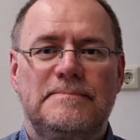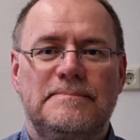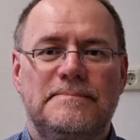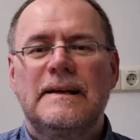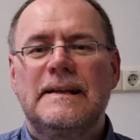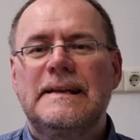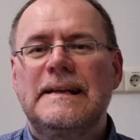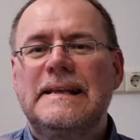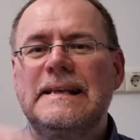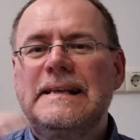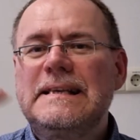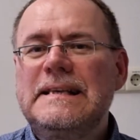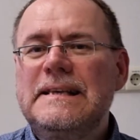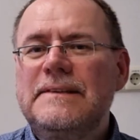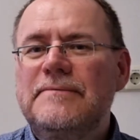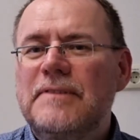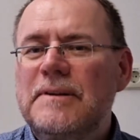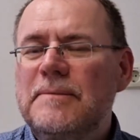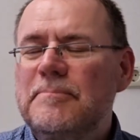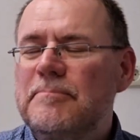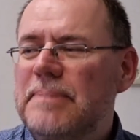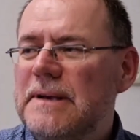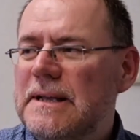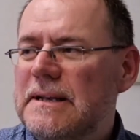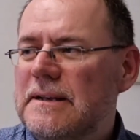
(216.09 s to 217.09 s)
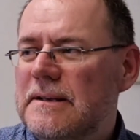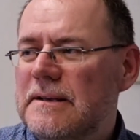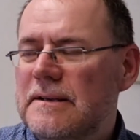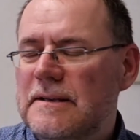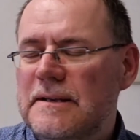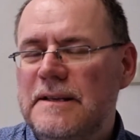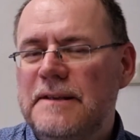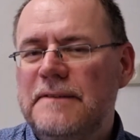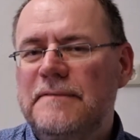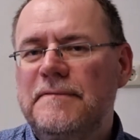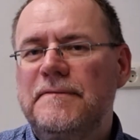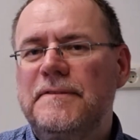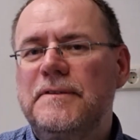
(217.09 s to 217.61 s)
And even better,
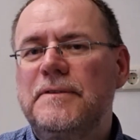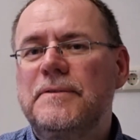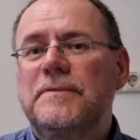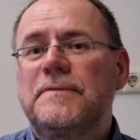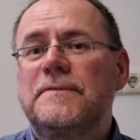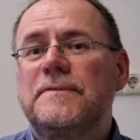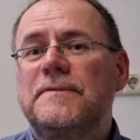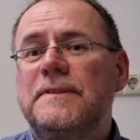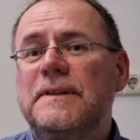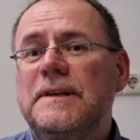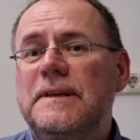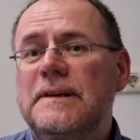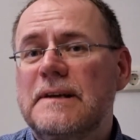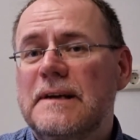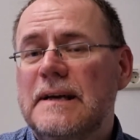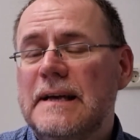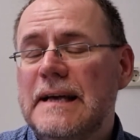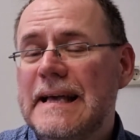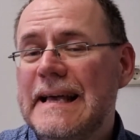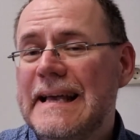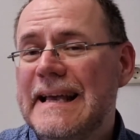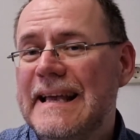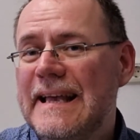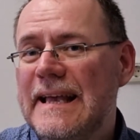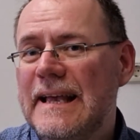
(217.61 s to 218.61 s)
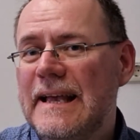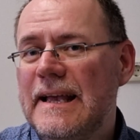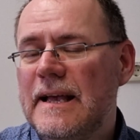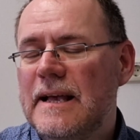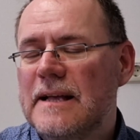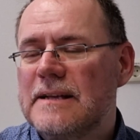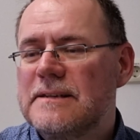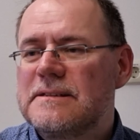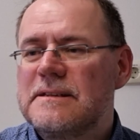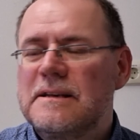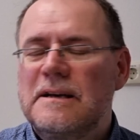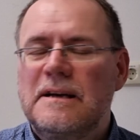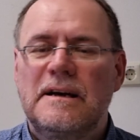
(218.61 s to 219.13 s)
if you think
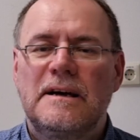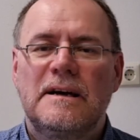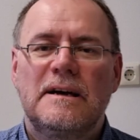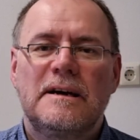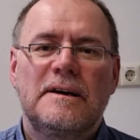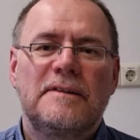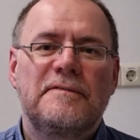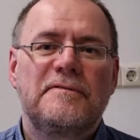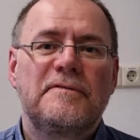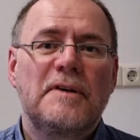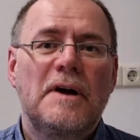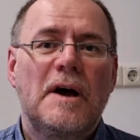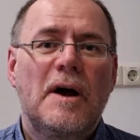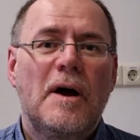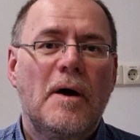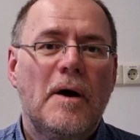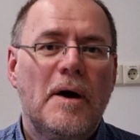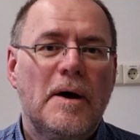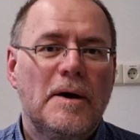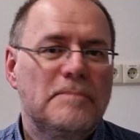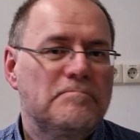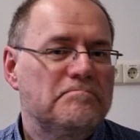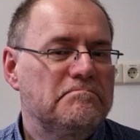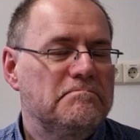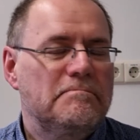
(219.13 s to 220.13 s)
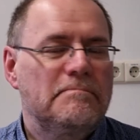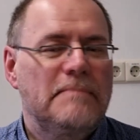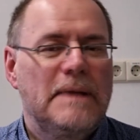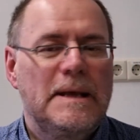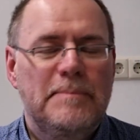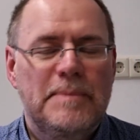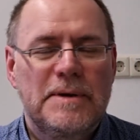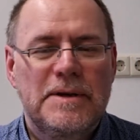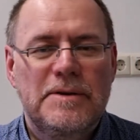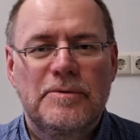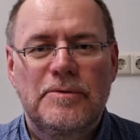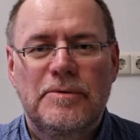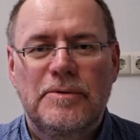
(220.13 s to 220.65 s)
ahead of
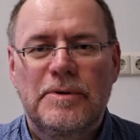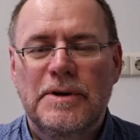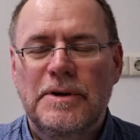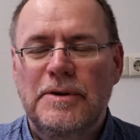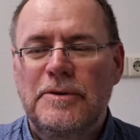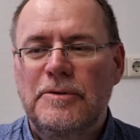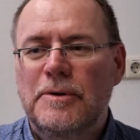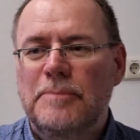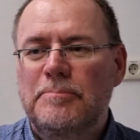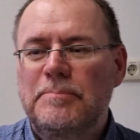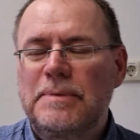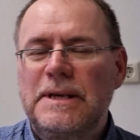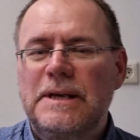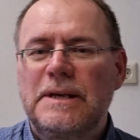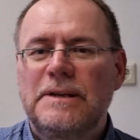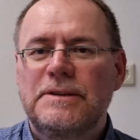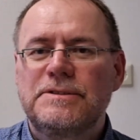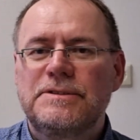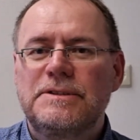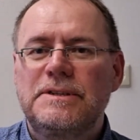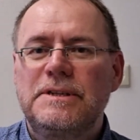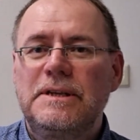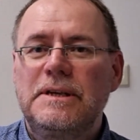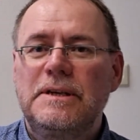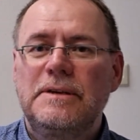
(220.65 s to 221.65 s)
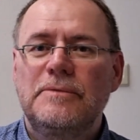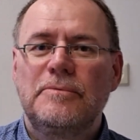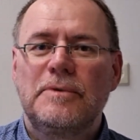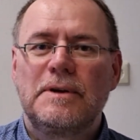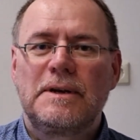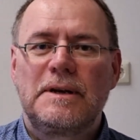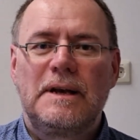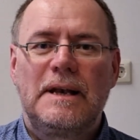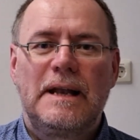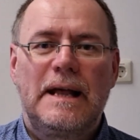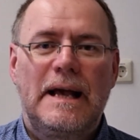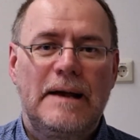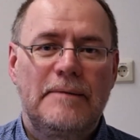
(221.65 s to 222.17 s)
maybe during your PhD, what
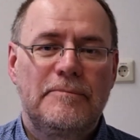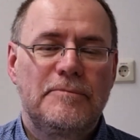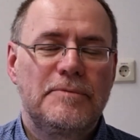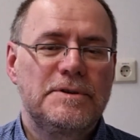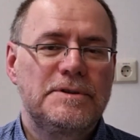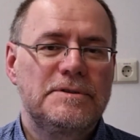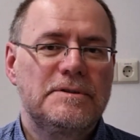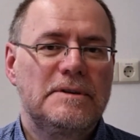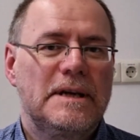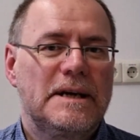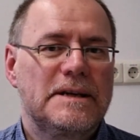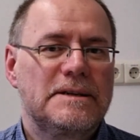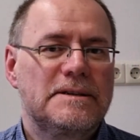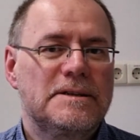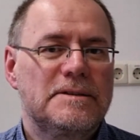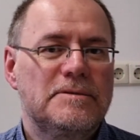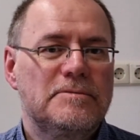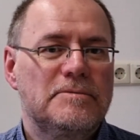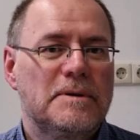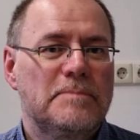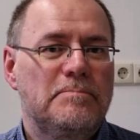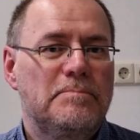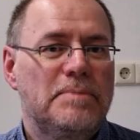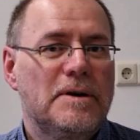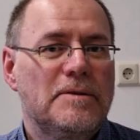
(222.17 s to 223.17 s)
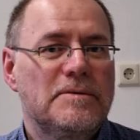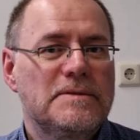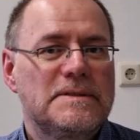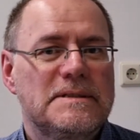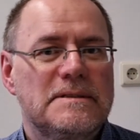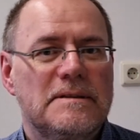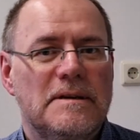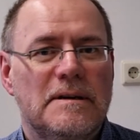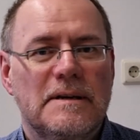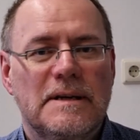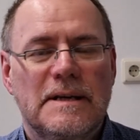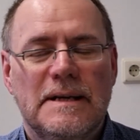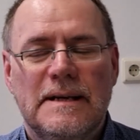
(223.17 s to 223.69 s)
lab would you like to do a
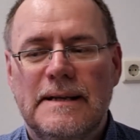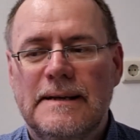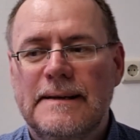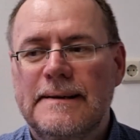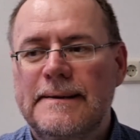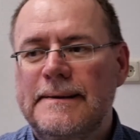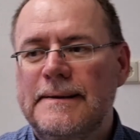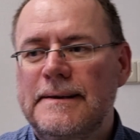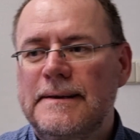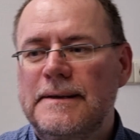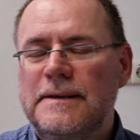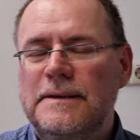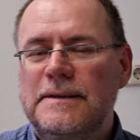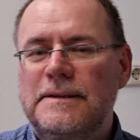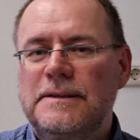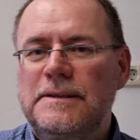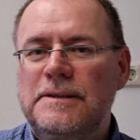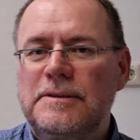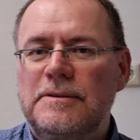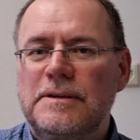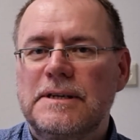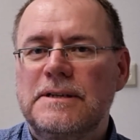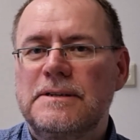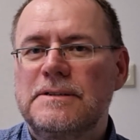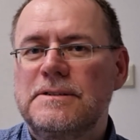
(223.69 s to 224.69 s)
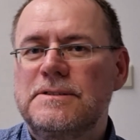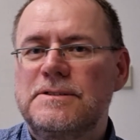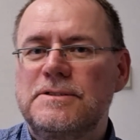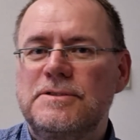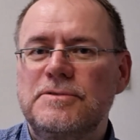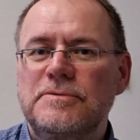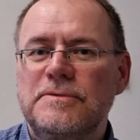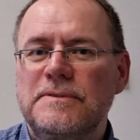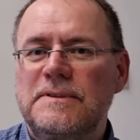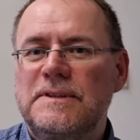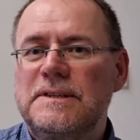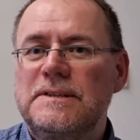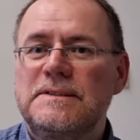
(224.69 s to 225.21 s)
postdoc in, you can
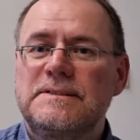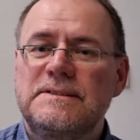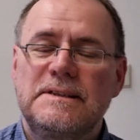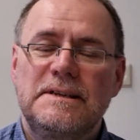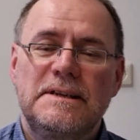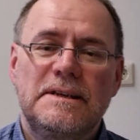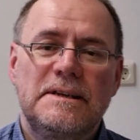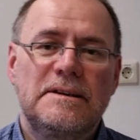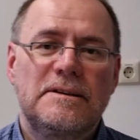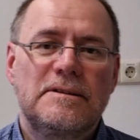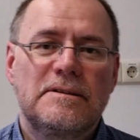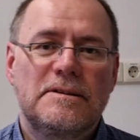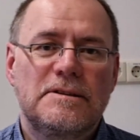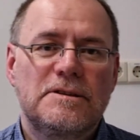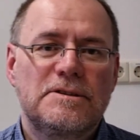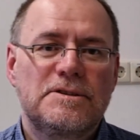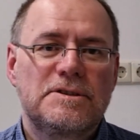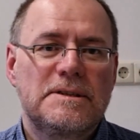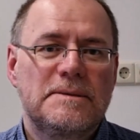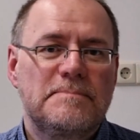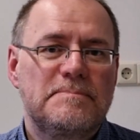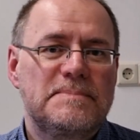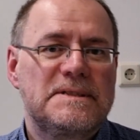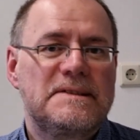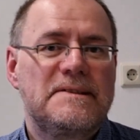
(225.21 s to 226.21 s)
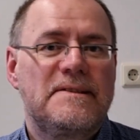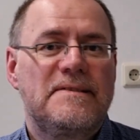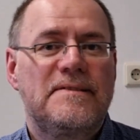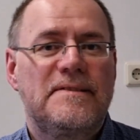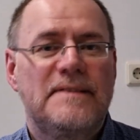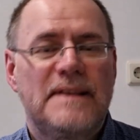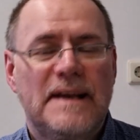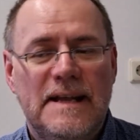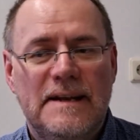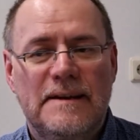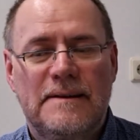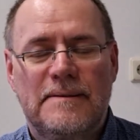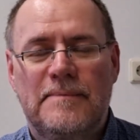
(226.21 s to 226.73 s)
do these internships
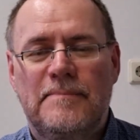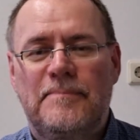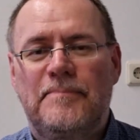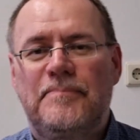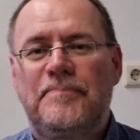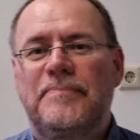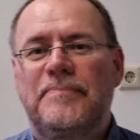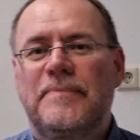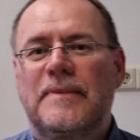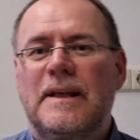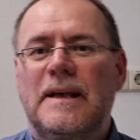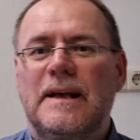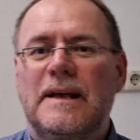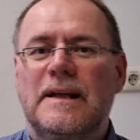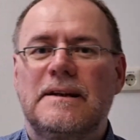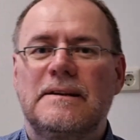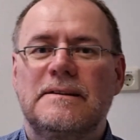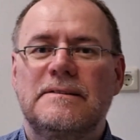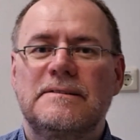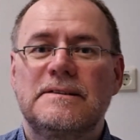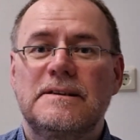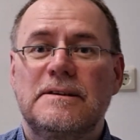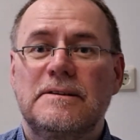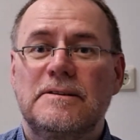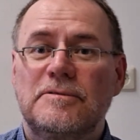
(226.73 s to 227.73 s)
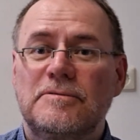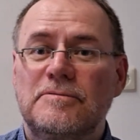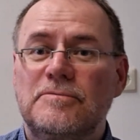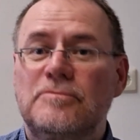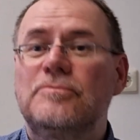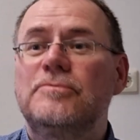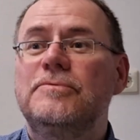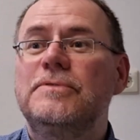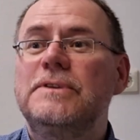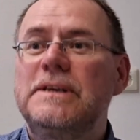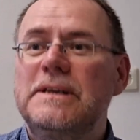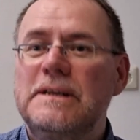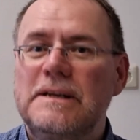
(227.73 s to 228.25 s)
then and
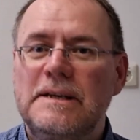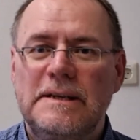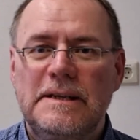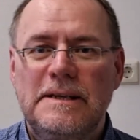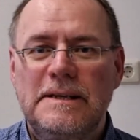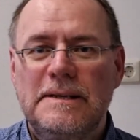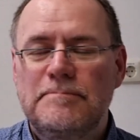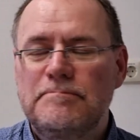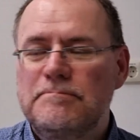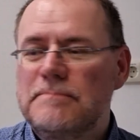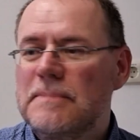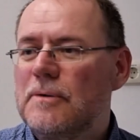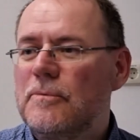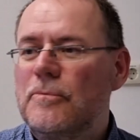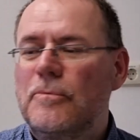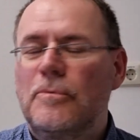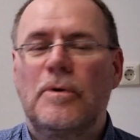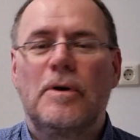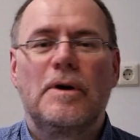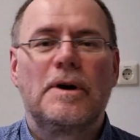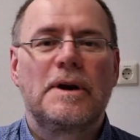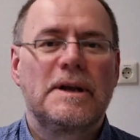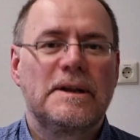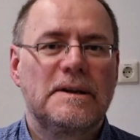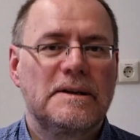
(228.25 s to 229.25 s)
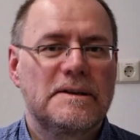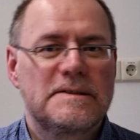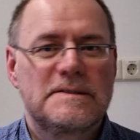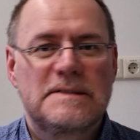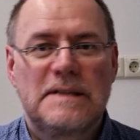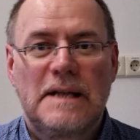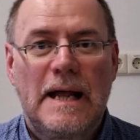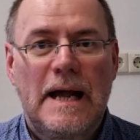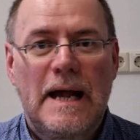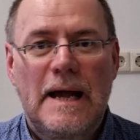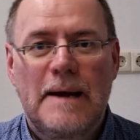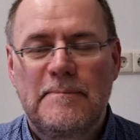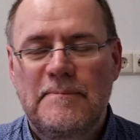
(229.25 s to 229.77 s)
really work in this
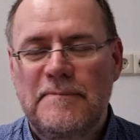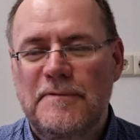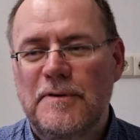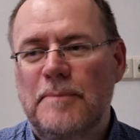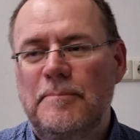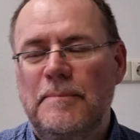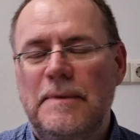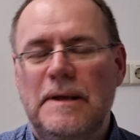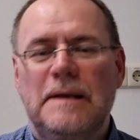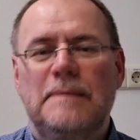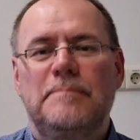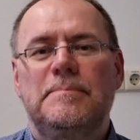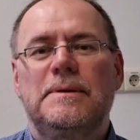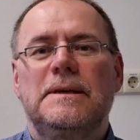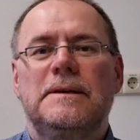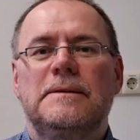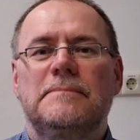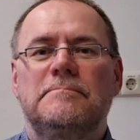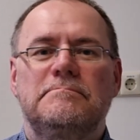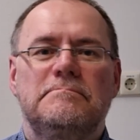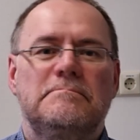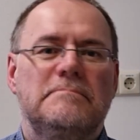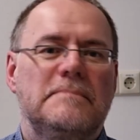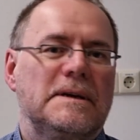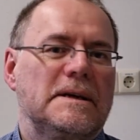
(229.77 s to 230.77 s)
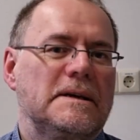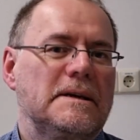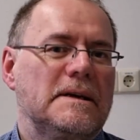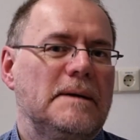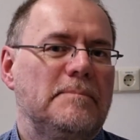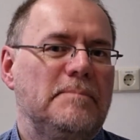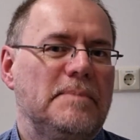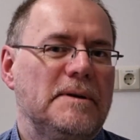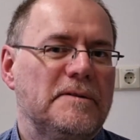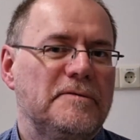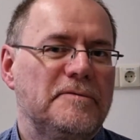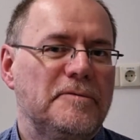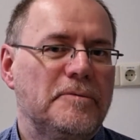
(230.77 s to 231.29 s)
lab for maybe a
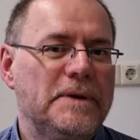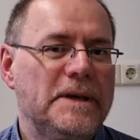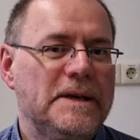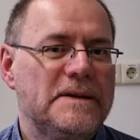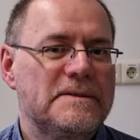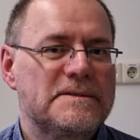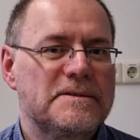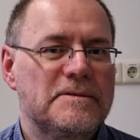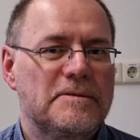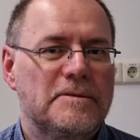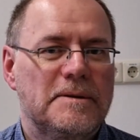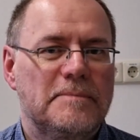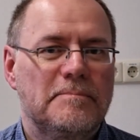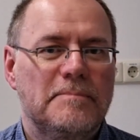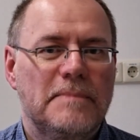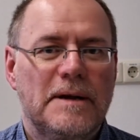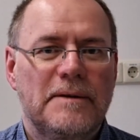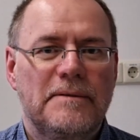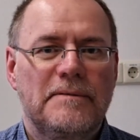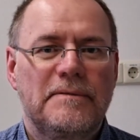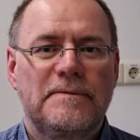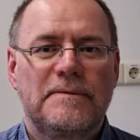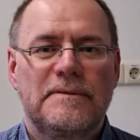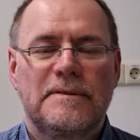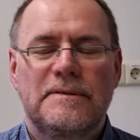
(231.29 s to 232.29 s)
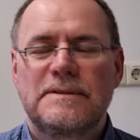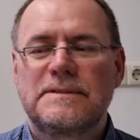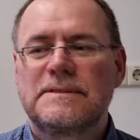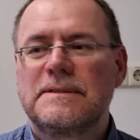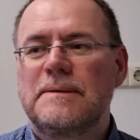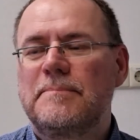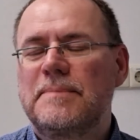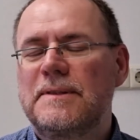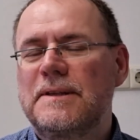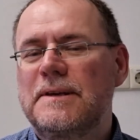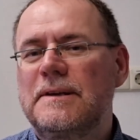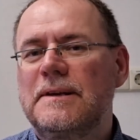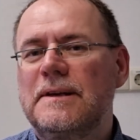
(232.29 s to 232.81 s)
couple of weeks or a month or
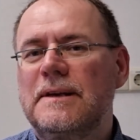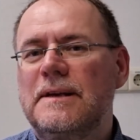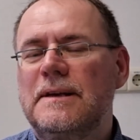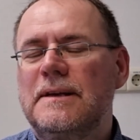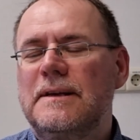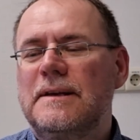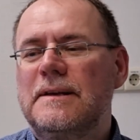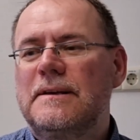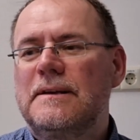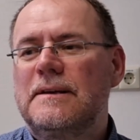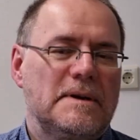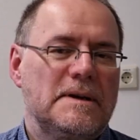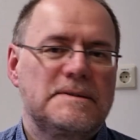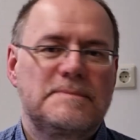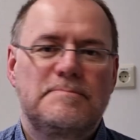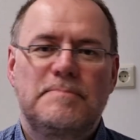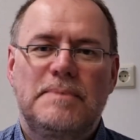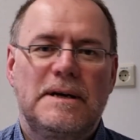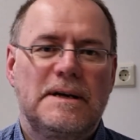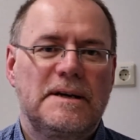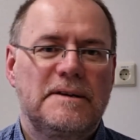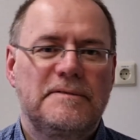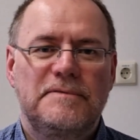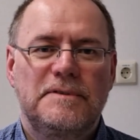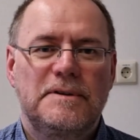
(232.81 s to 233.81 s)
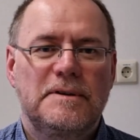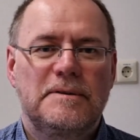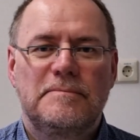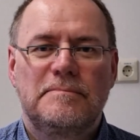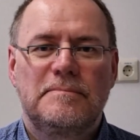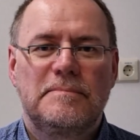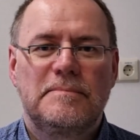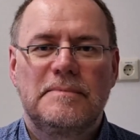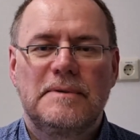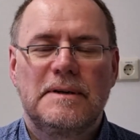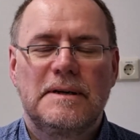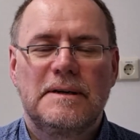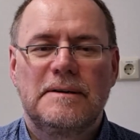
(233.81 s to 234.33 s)
something as part of your
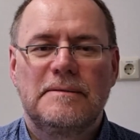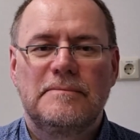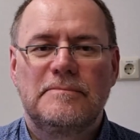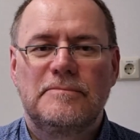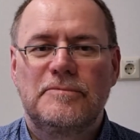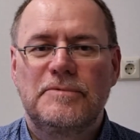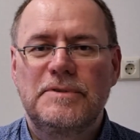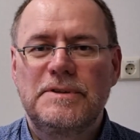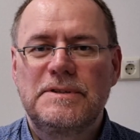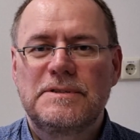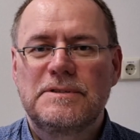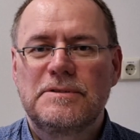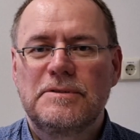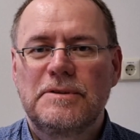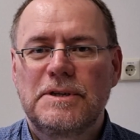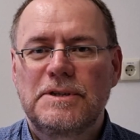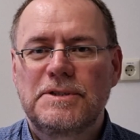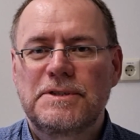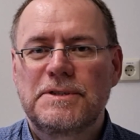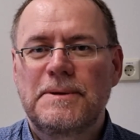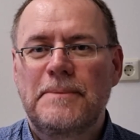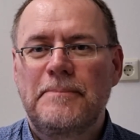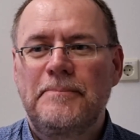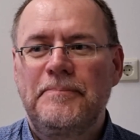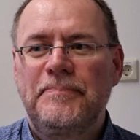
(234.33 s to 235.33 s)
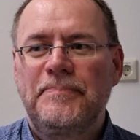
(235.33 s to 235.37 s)
research,